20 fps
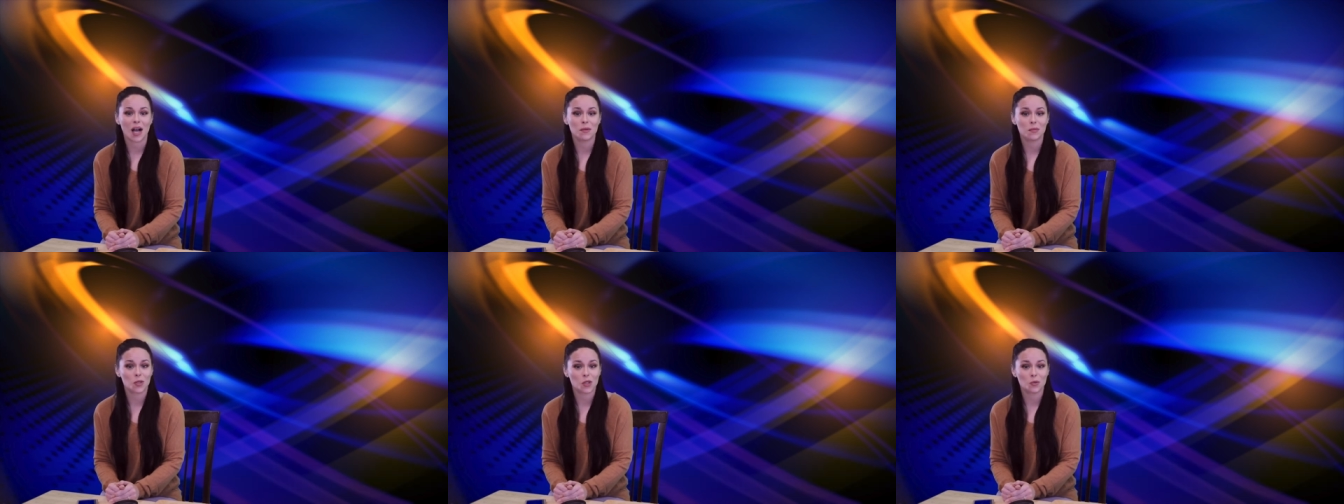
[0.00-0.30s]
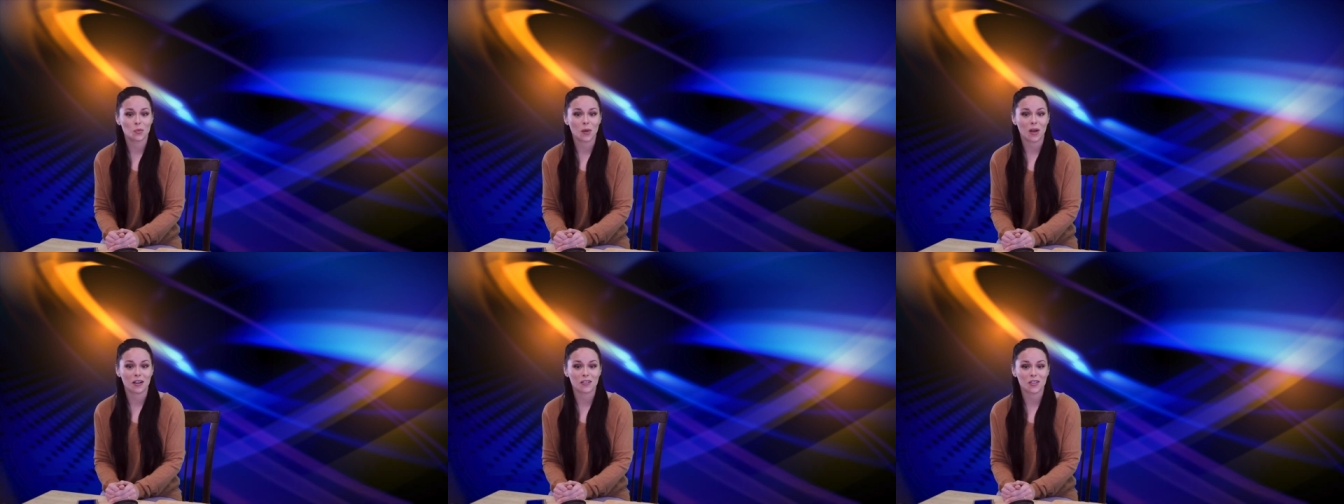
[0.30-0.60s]
I'm
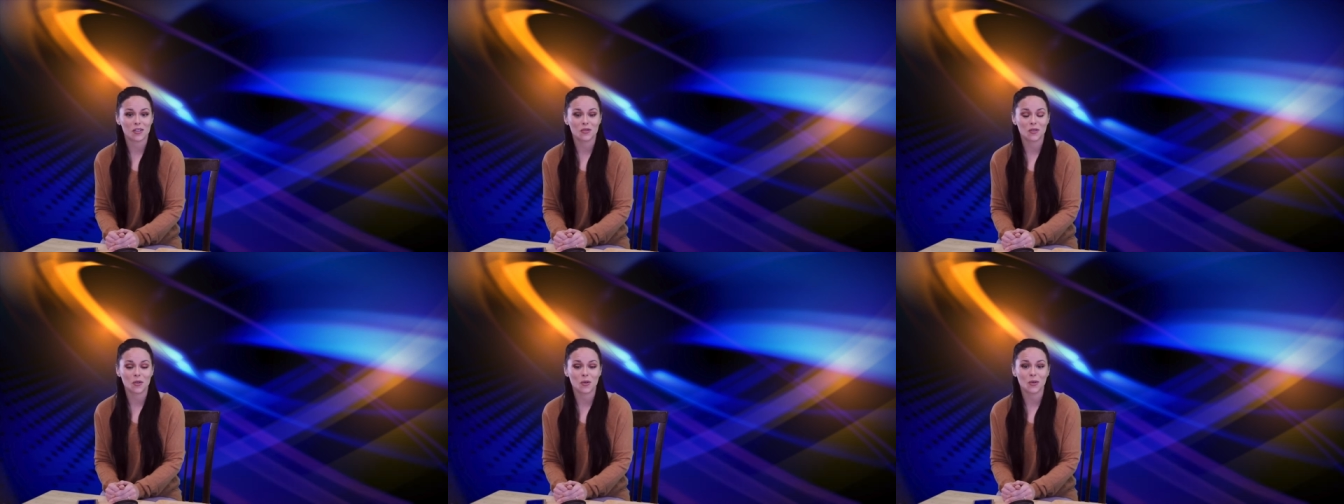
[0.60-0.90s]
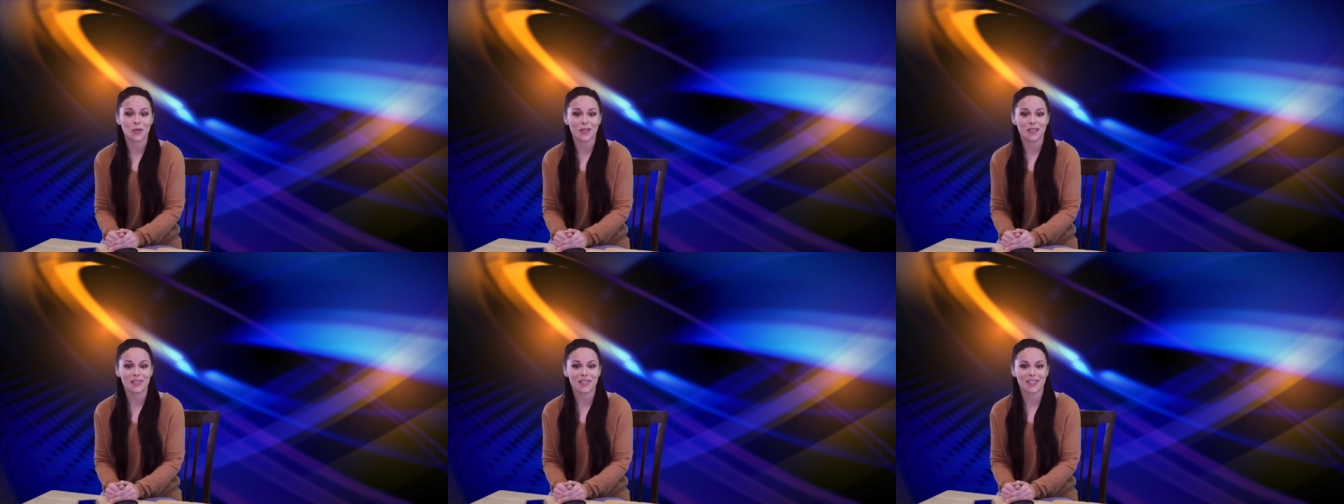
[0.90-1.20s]
Tupac, of
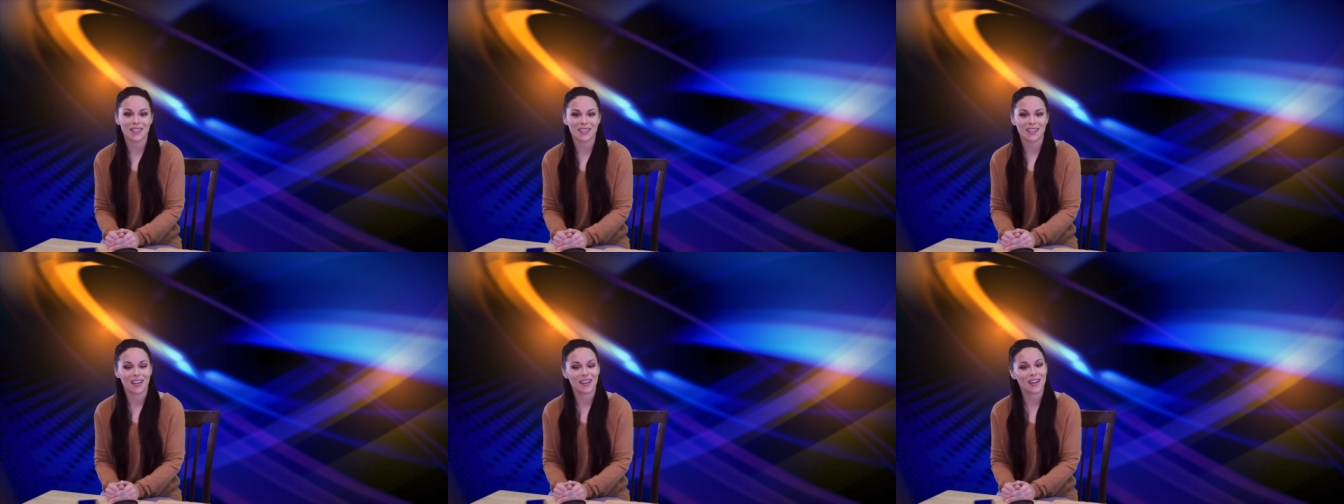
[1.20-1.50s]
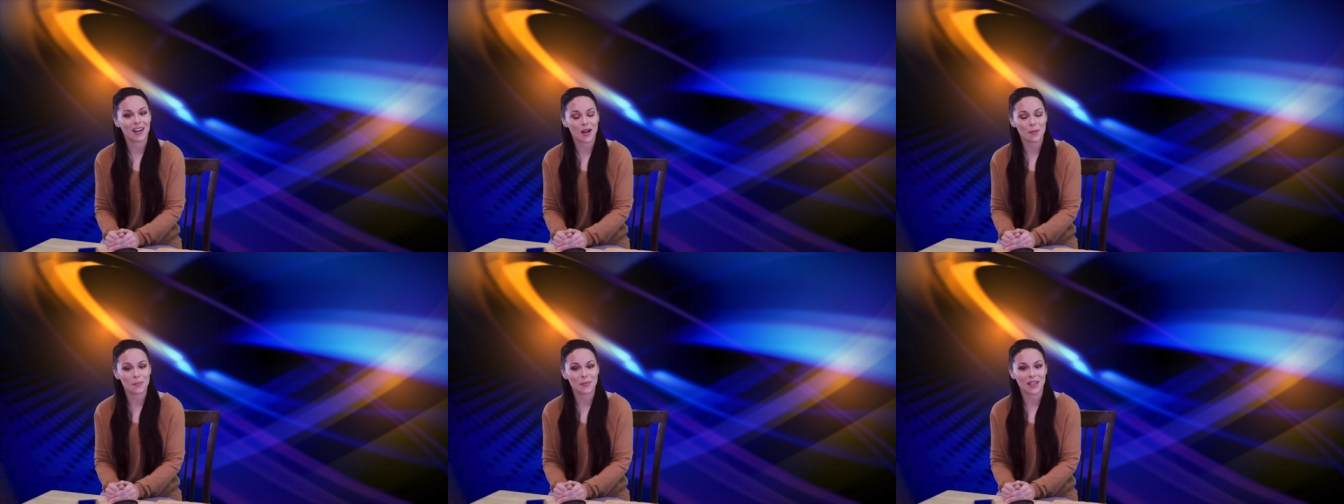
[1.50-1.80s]
course,
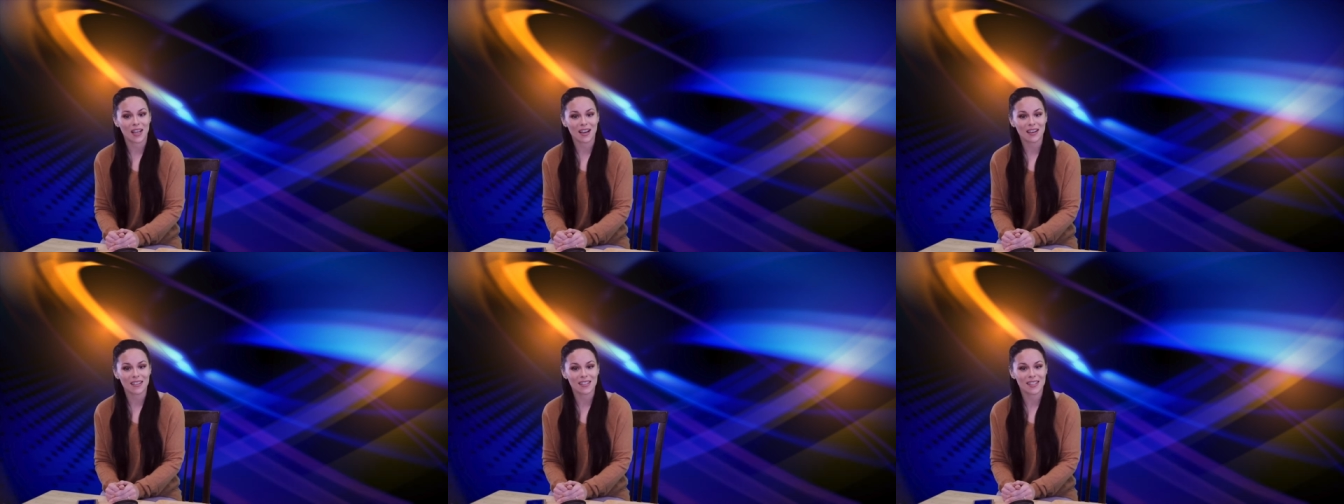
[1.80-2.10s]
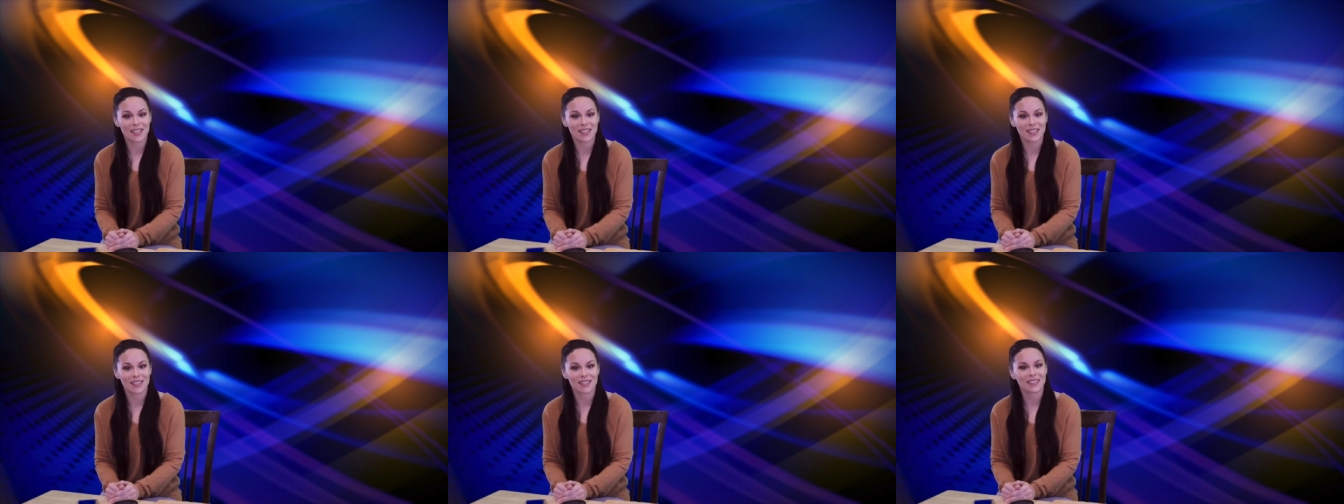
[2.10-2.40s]
and up
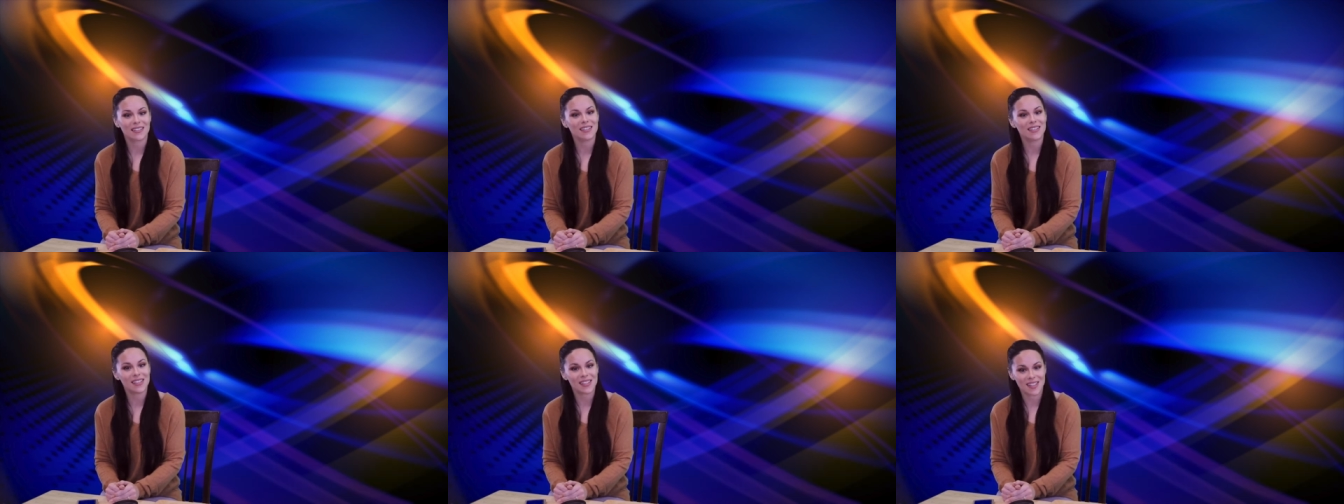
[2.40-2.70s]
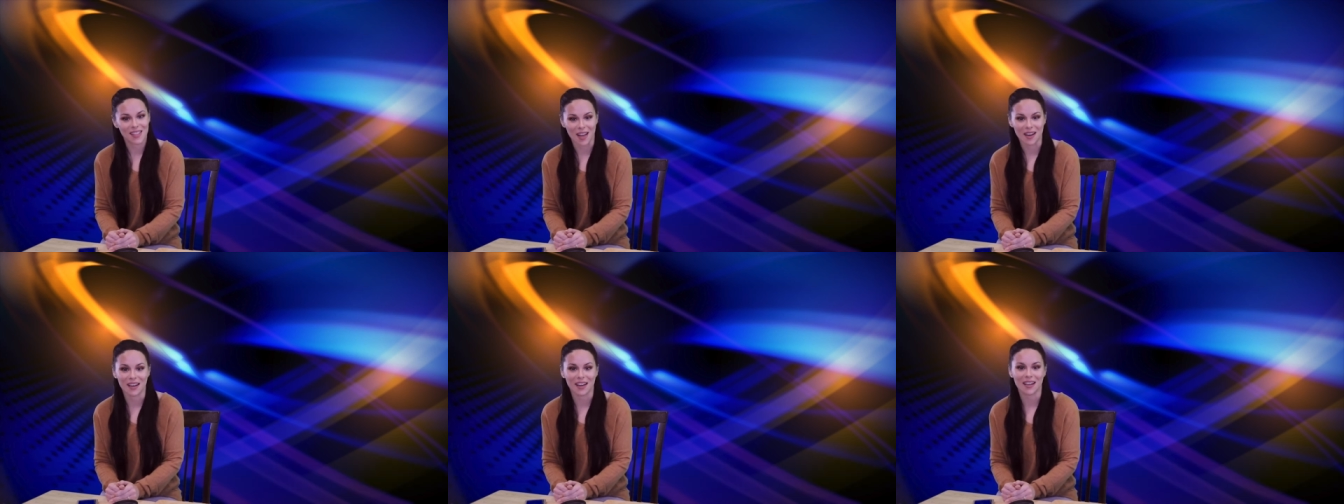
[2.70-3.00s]
next
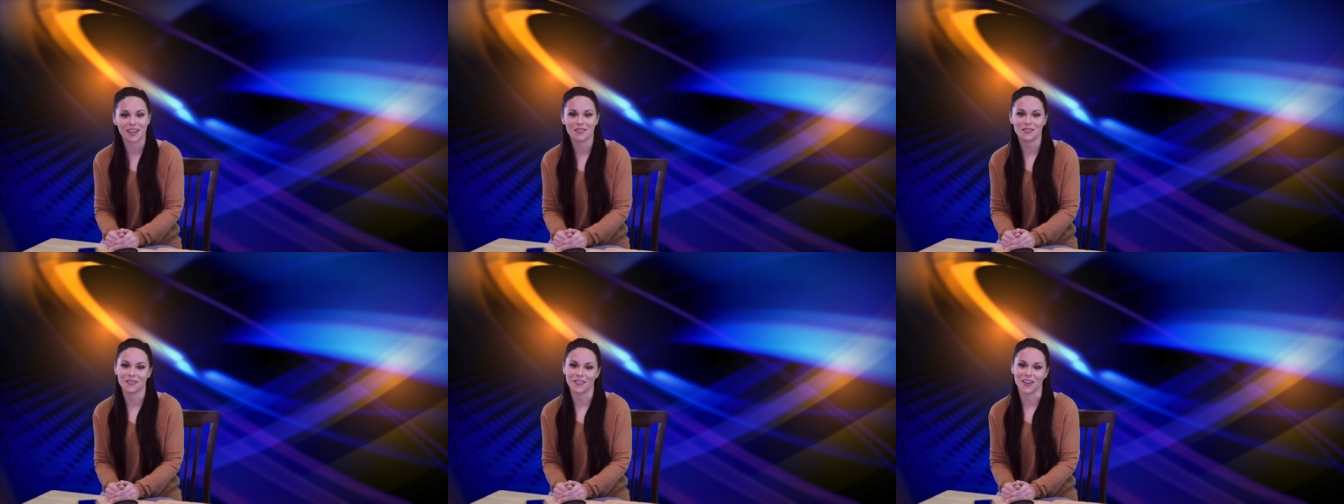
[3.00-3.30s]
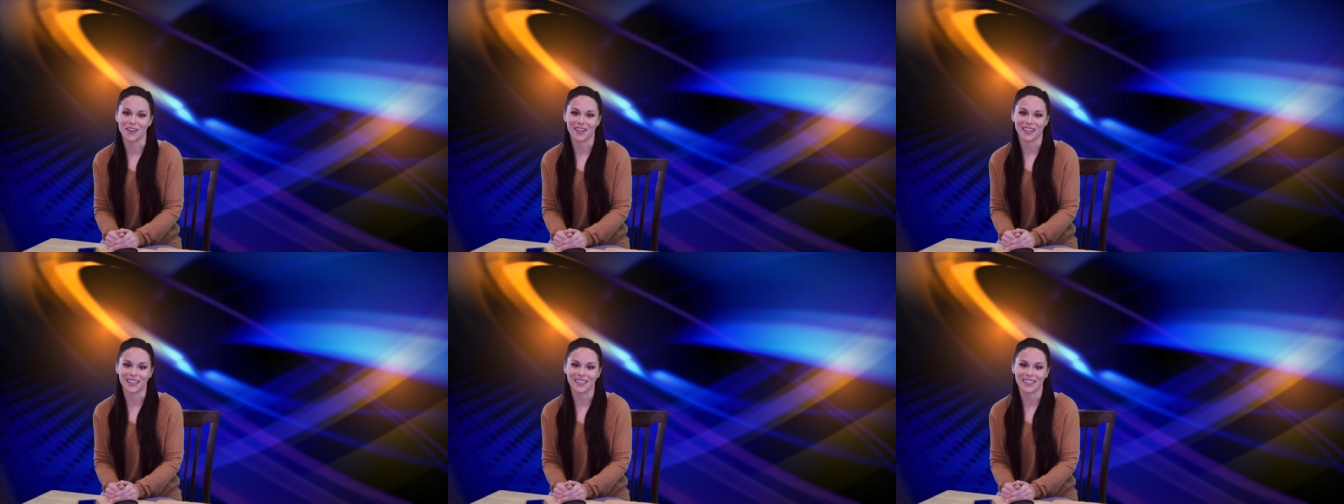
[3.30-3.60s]
is Sunday at
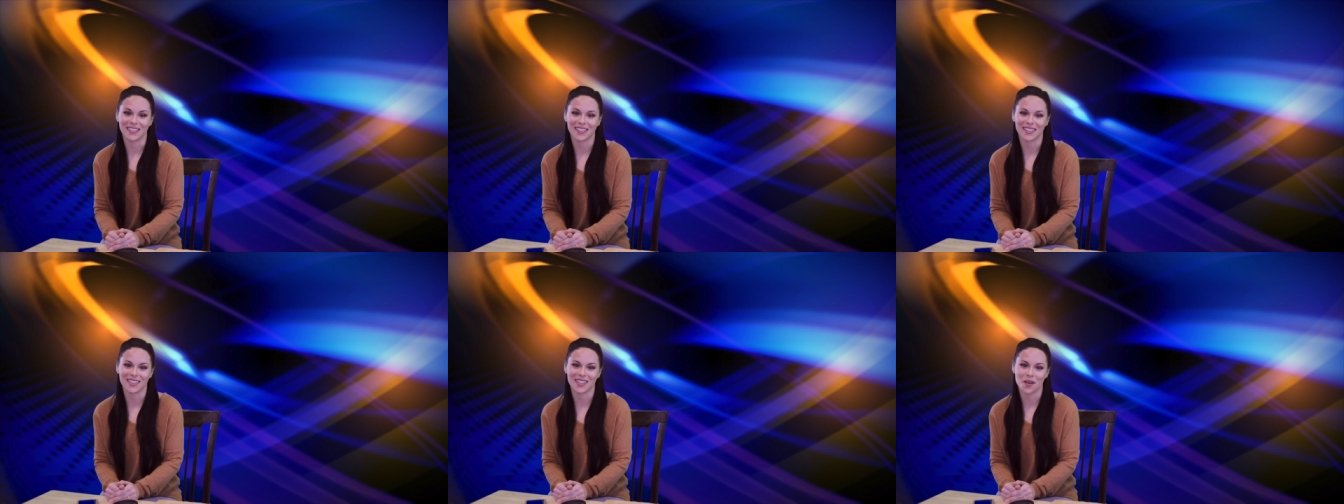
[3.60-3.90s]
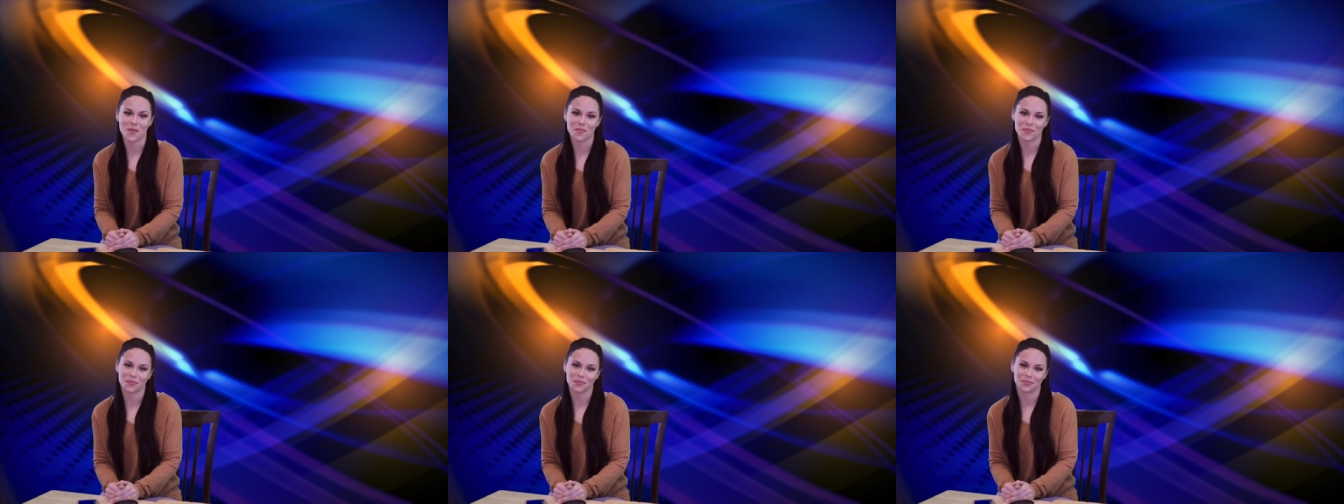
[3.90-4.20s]

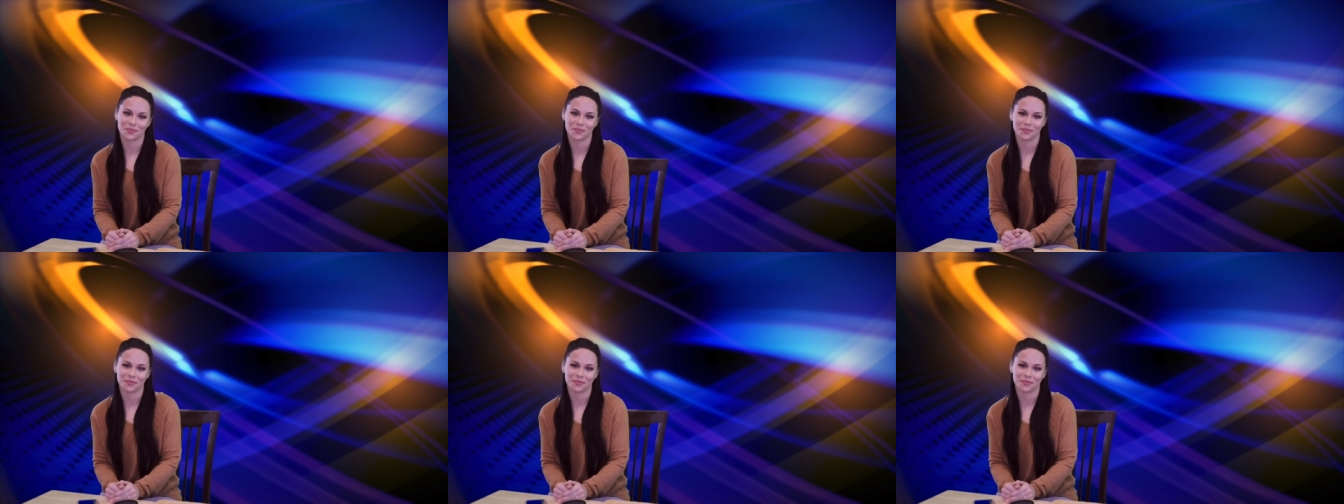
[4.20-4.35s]
Fernie's.